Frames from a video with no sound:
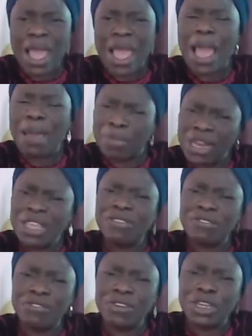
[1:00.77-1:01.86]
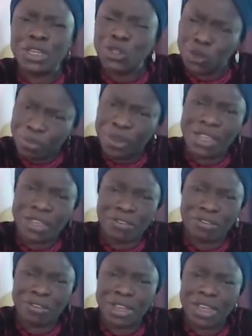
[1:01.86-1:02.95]
I believe you believe.
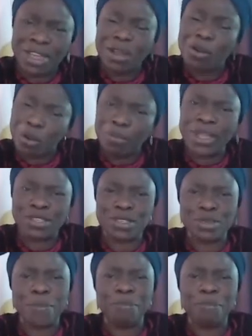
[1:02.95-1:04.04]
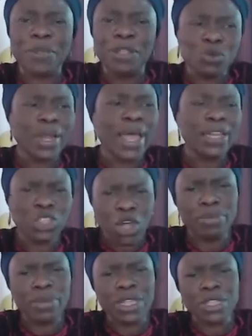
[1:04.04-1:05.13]
God bless you. Tonight, join
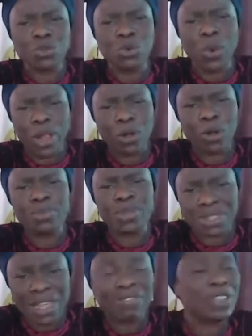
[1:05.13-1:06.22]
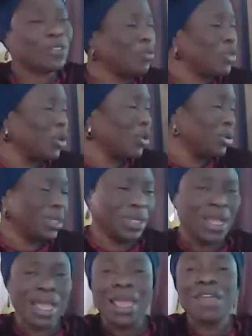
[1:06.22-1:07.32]
me to welcome the servant of the Lord,
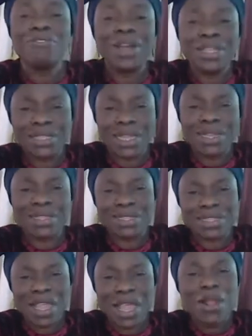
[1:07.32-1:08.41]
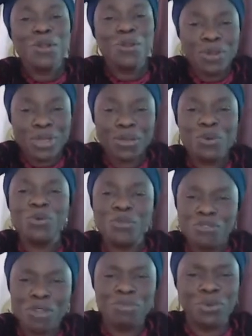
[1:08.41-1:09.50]
Evangelist Louis
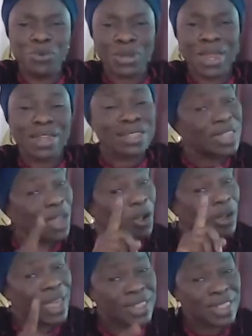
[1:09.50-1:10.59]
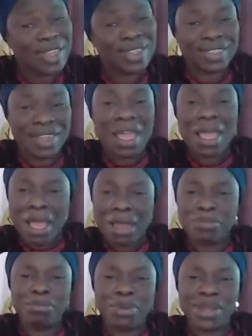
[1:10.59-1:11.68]
Olufemi Ogundare. Stay connected and
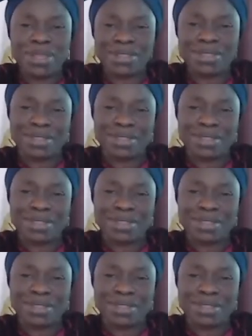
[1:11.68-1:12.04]
be blessed.